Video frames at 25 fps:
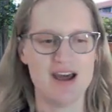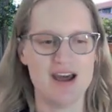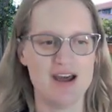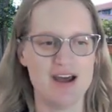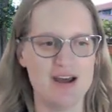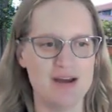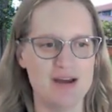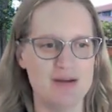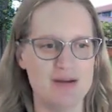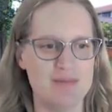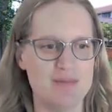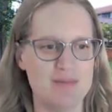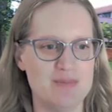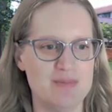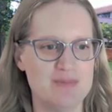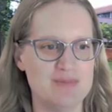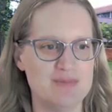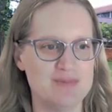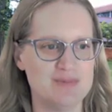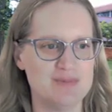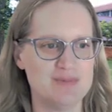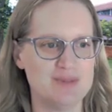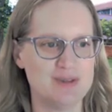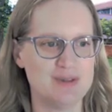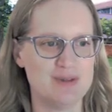
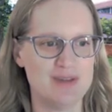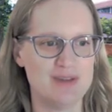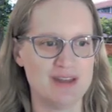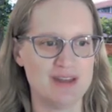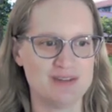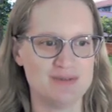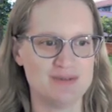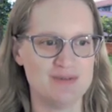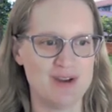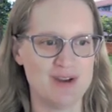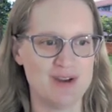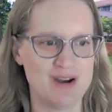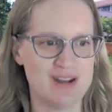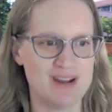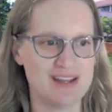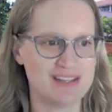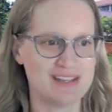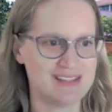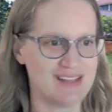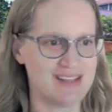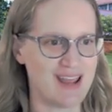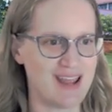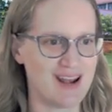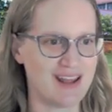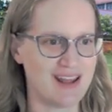So that's very
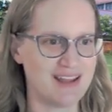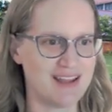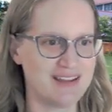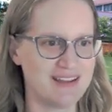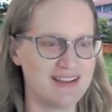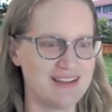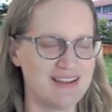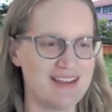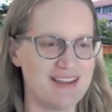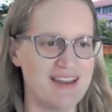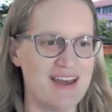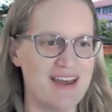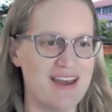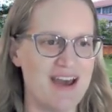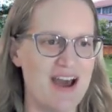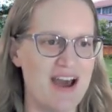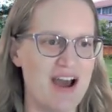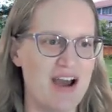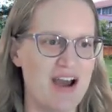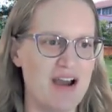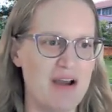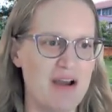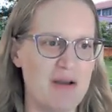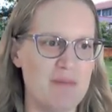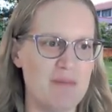exciting.
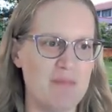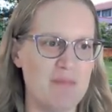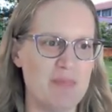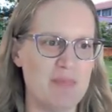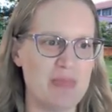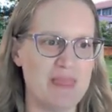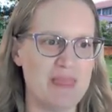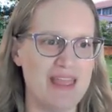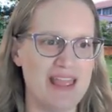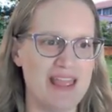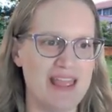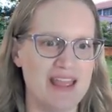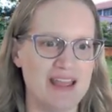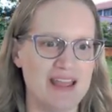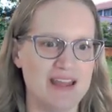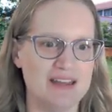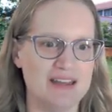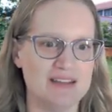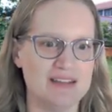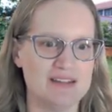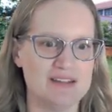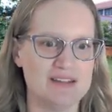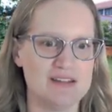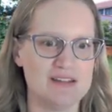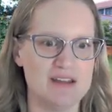
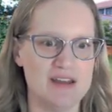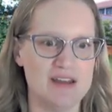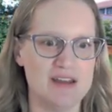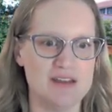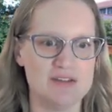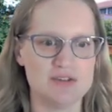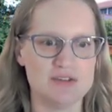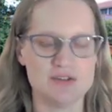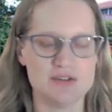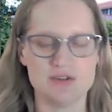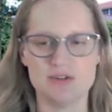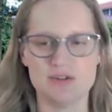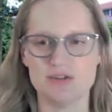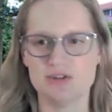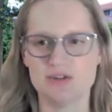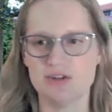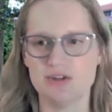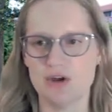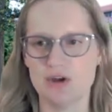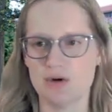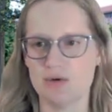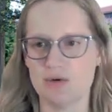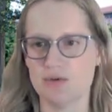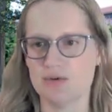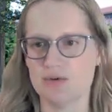And
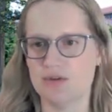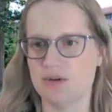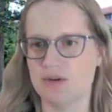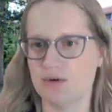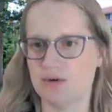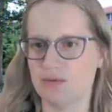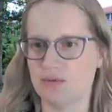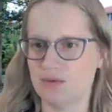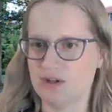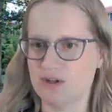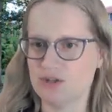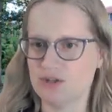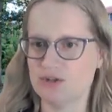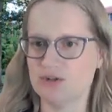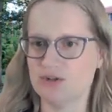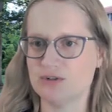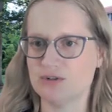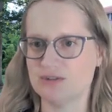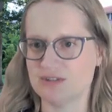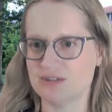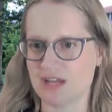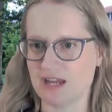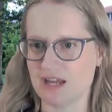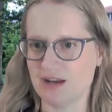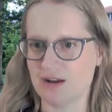so the
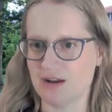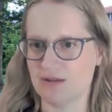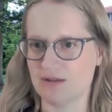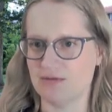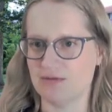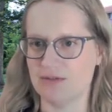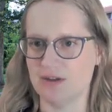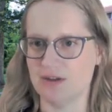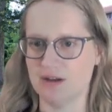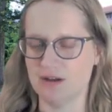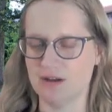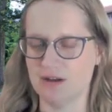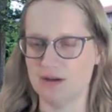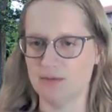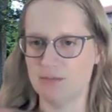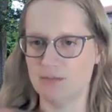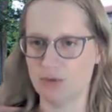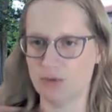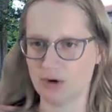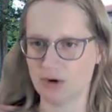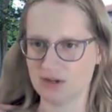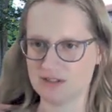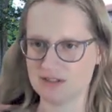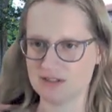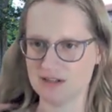original date of the
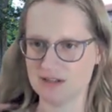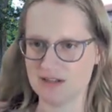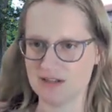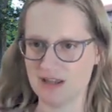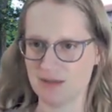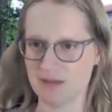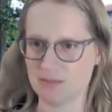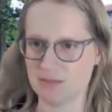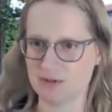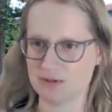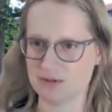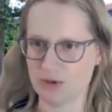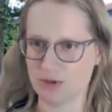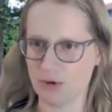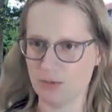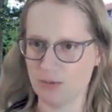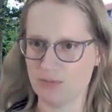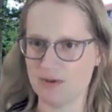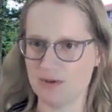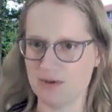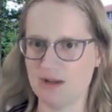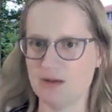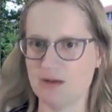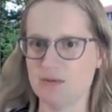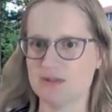Morganton campus
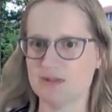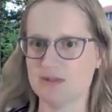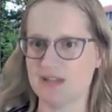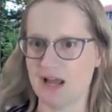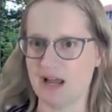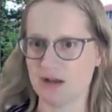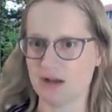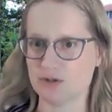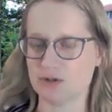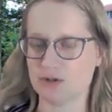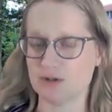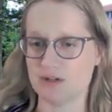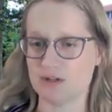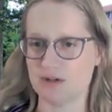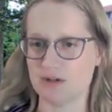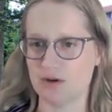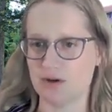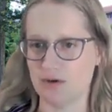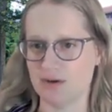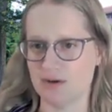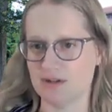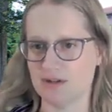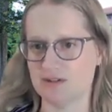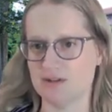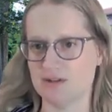opening was actually
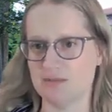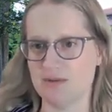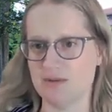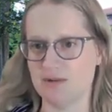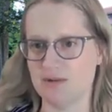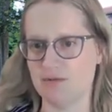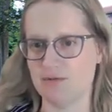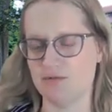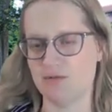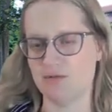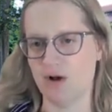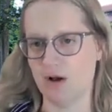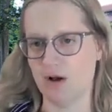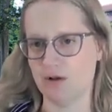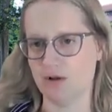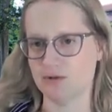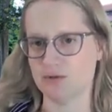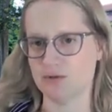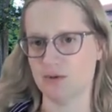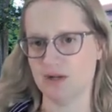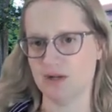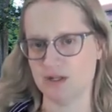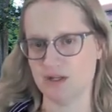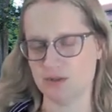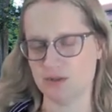going to be fall
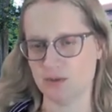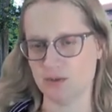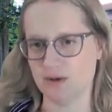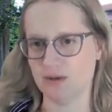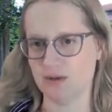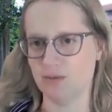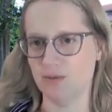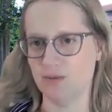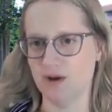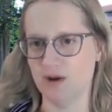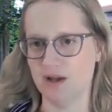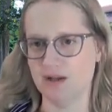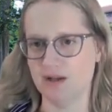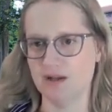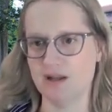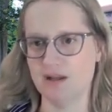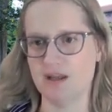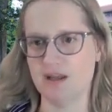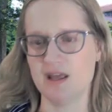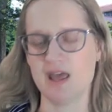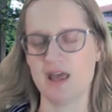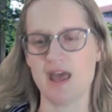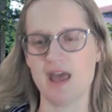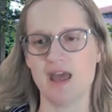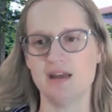2021,
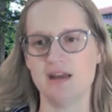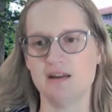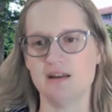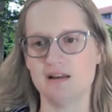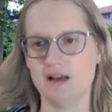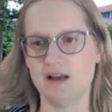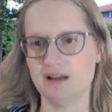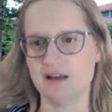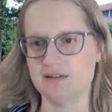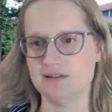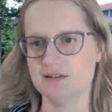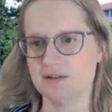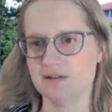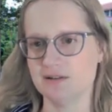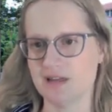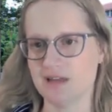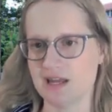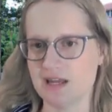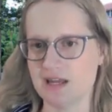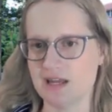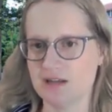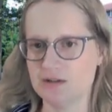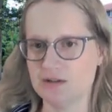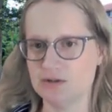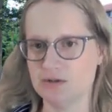and it got
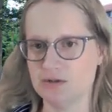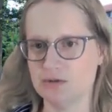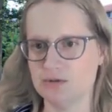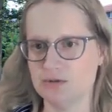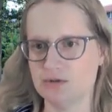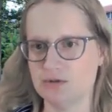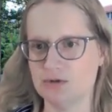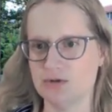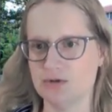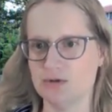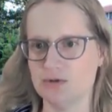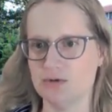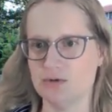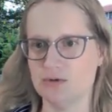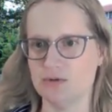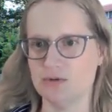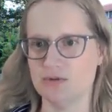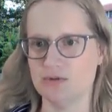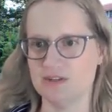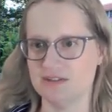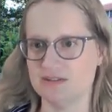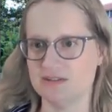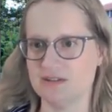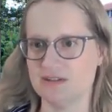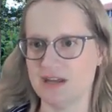delayed due to
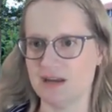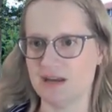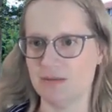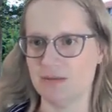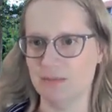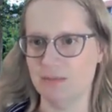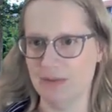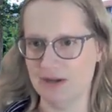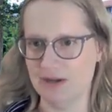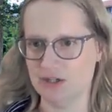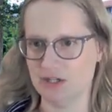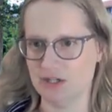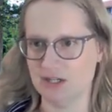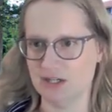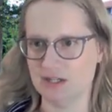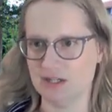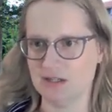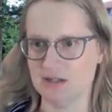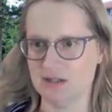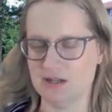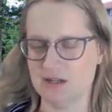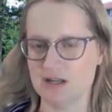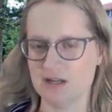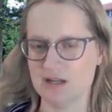the state budget.